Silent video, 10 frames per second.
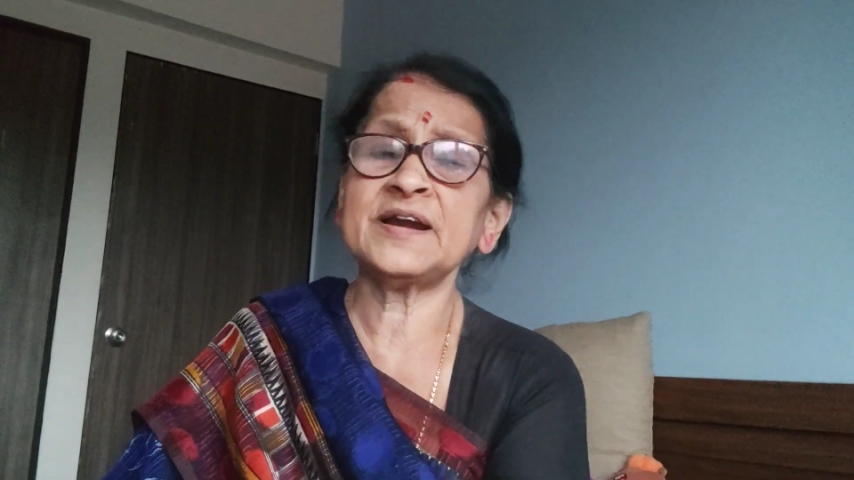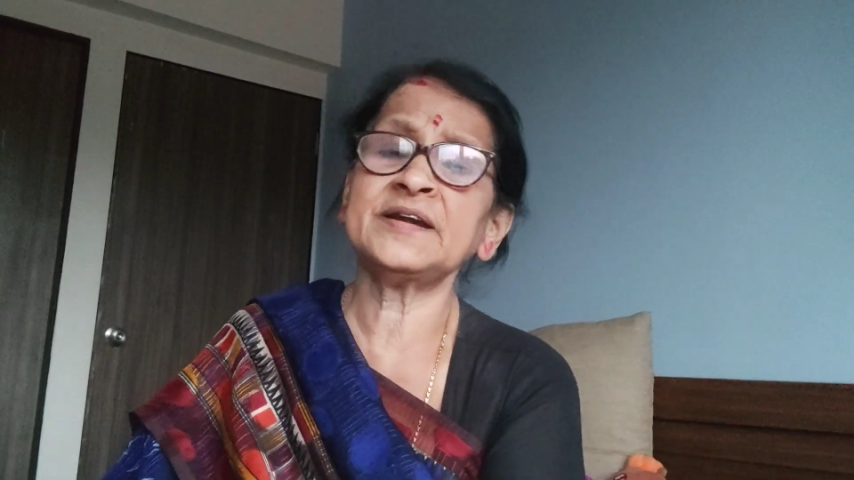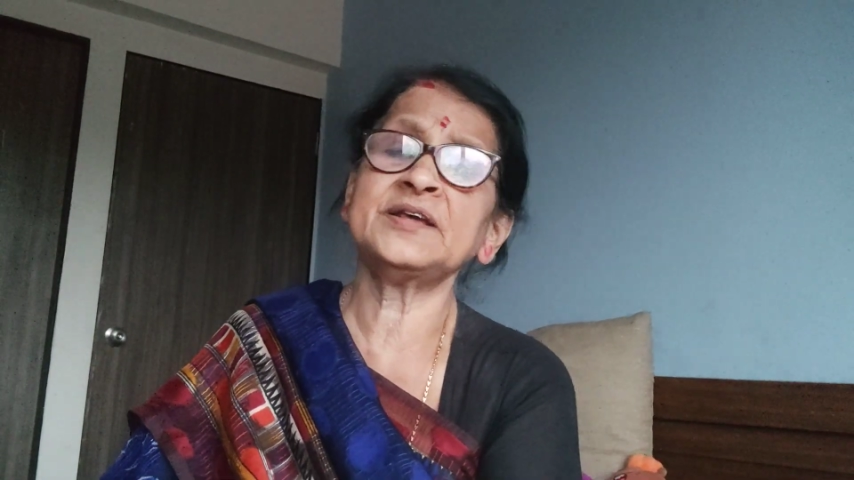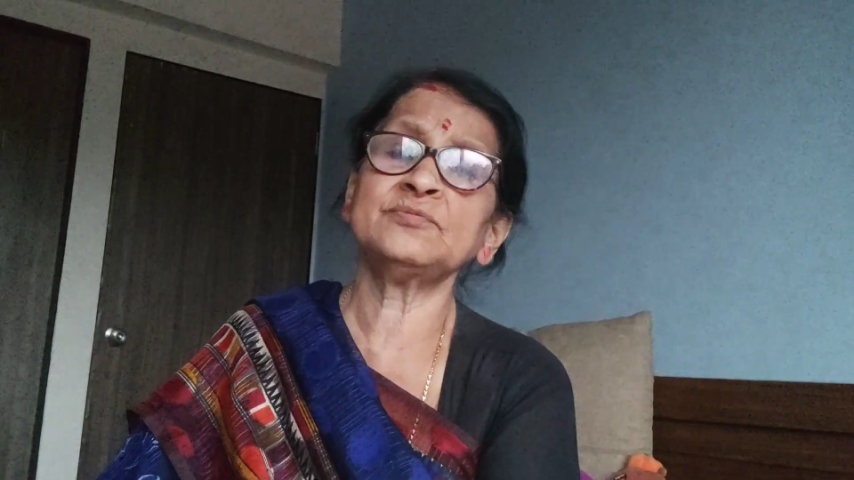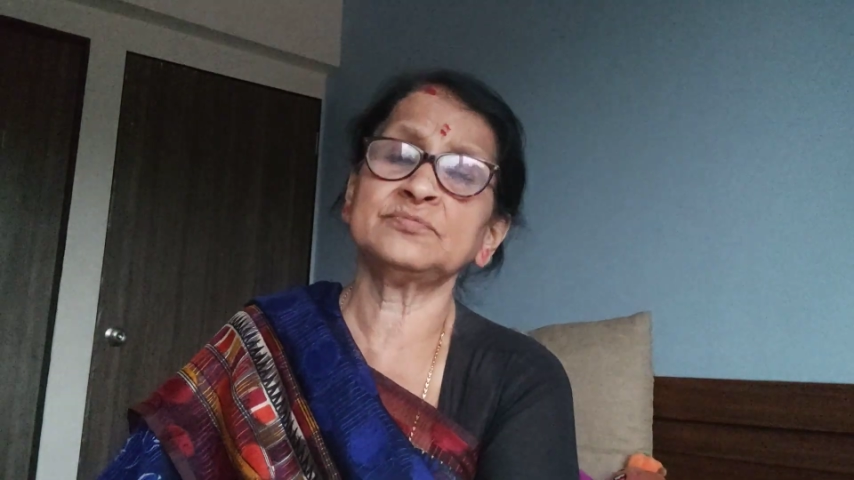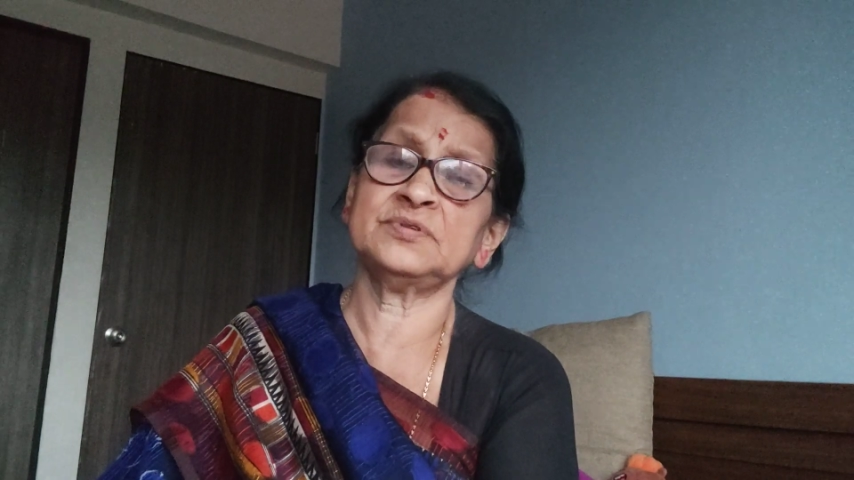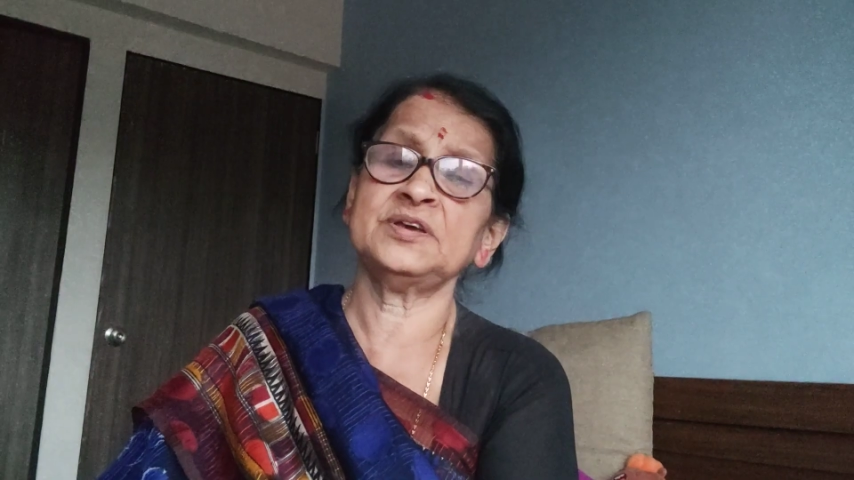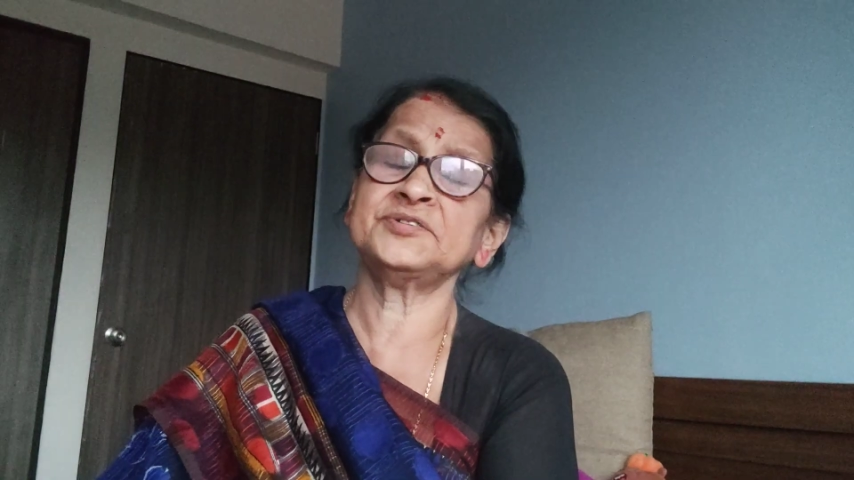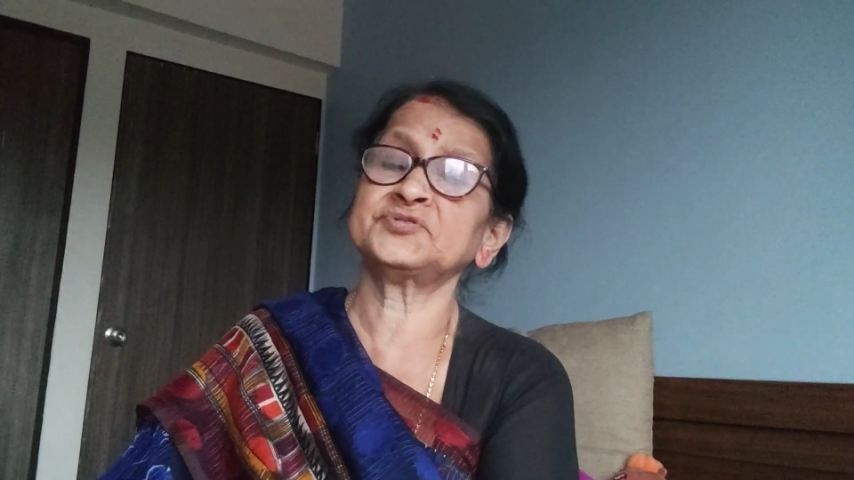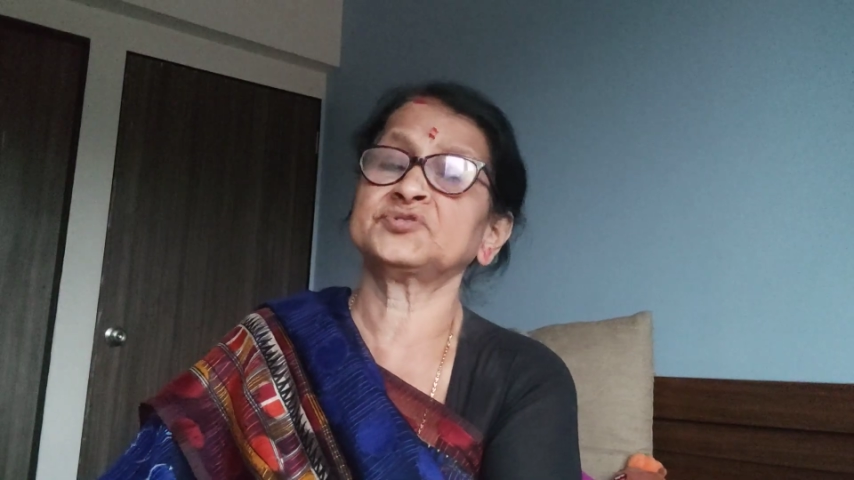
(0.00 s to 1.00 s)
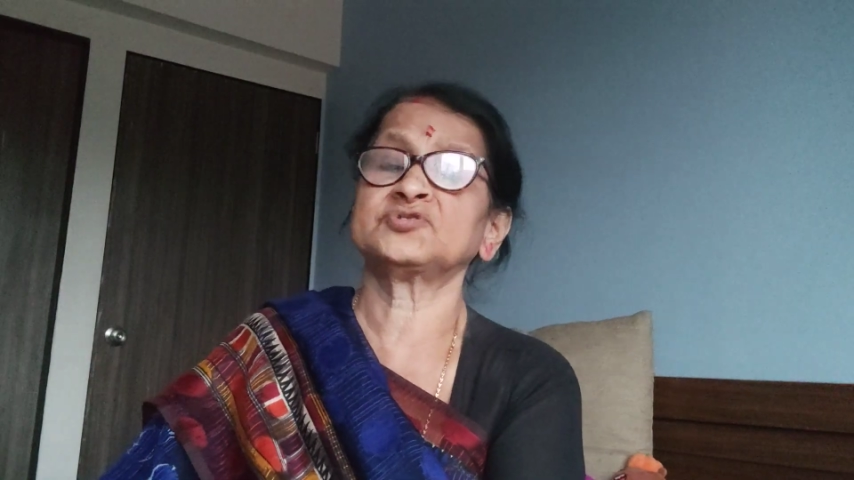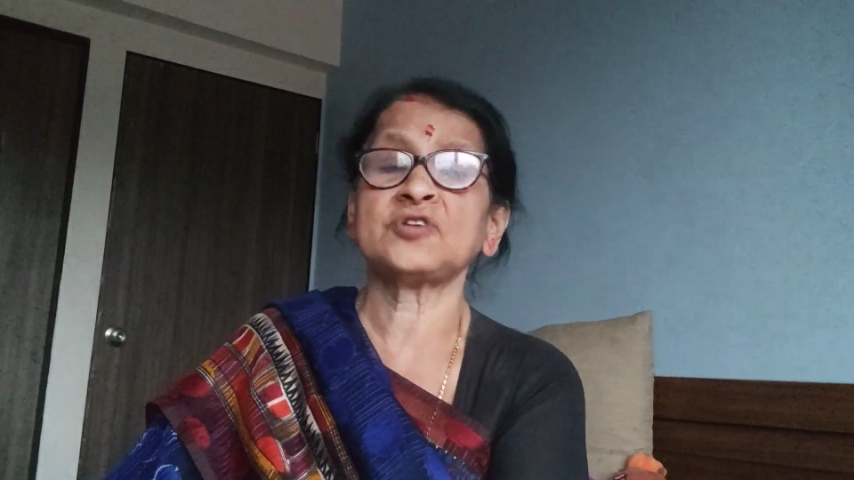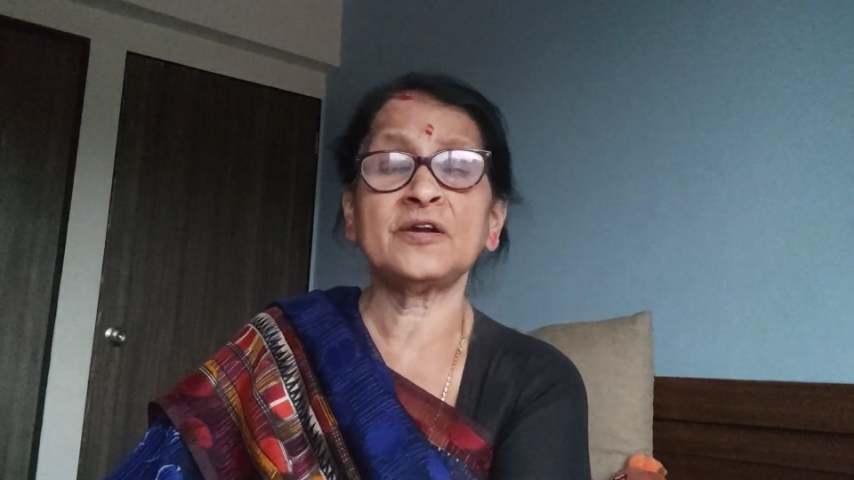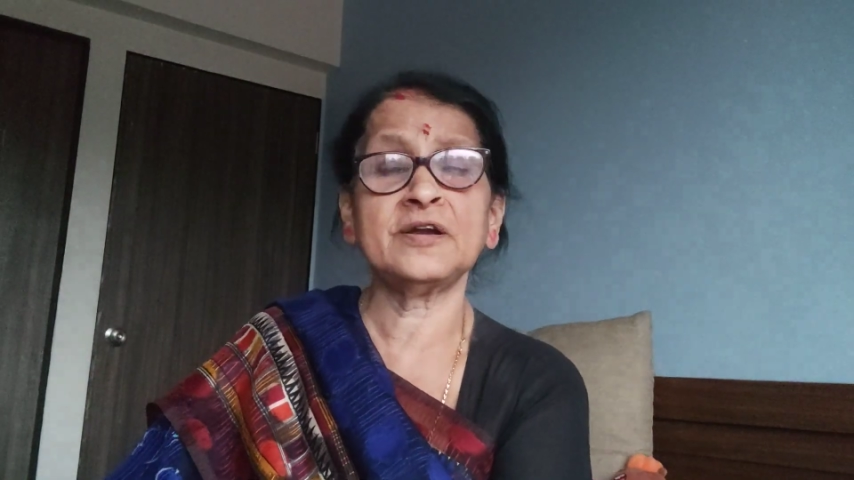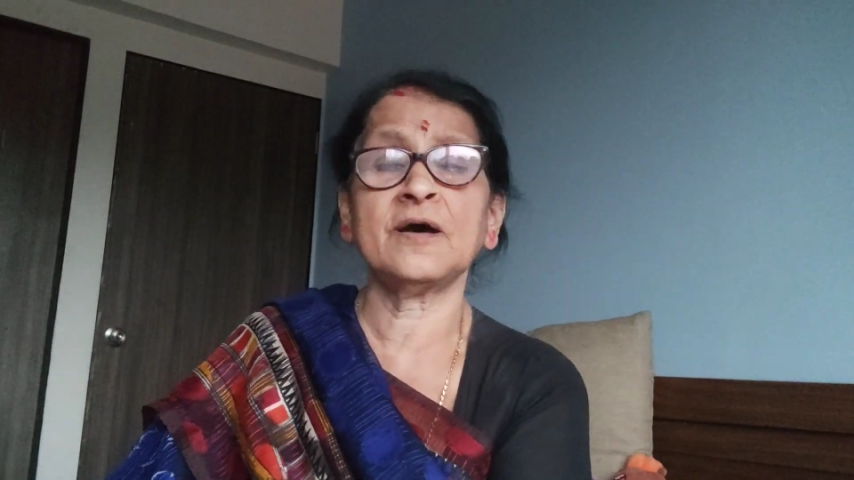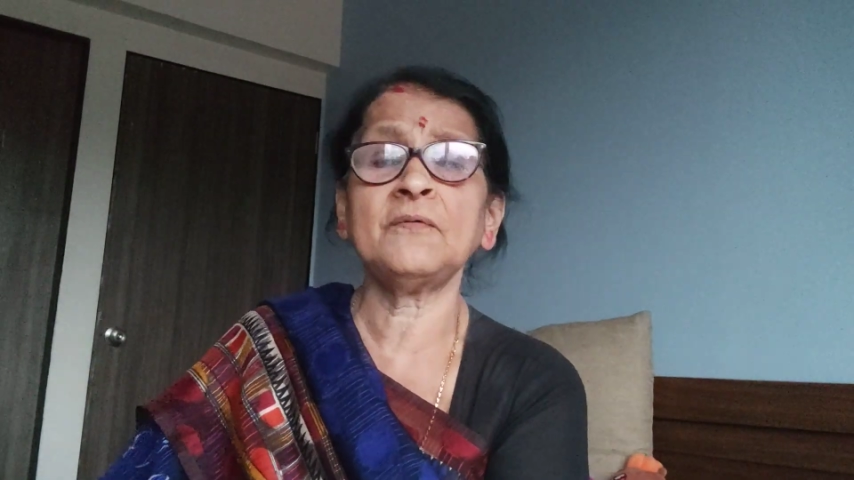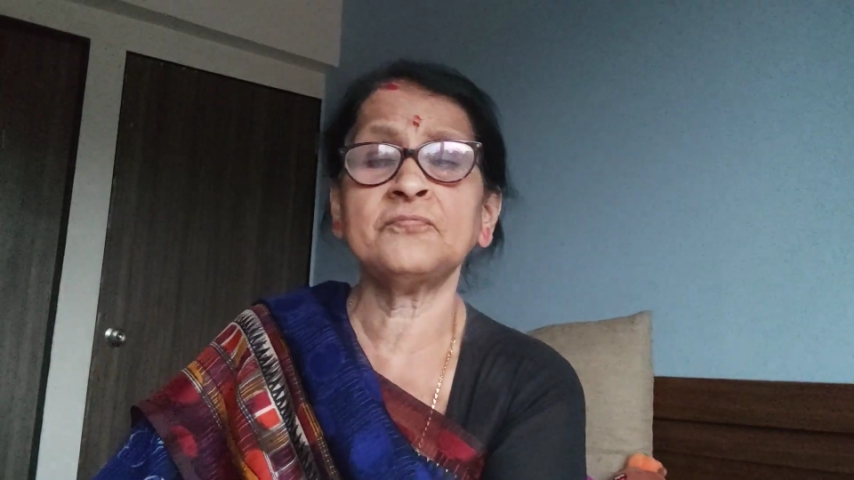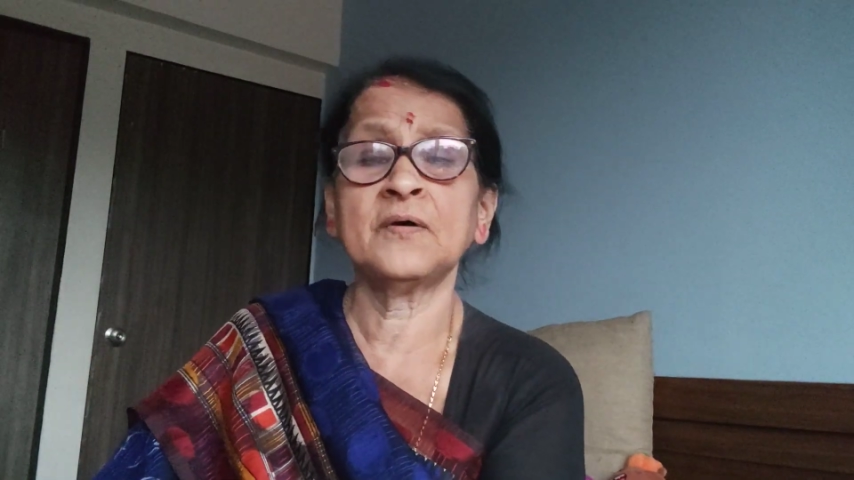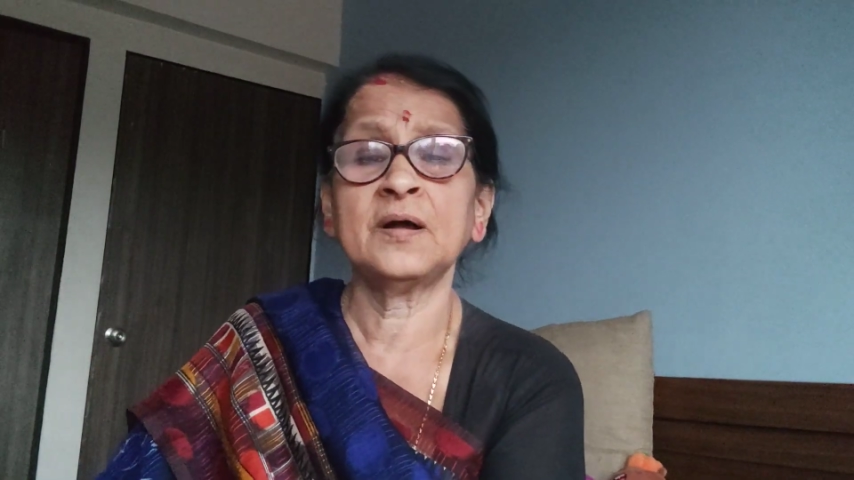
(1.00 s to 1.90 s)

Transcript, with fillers: and he is son of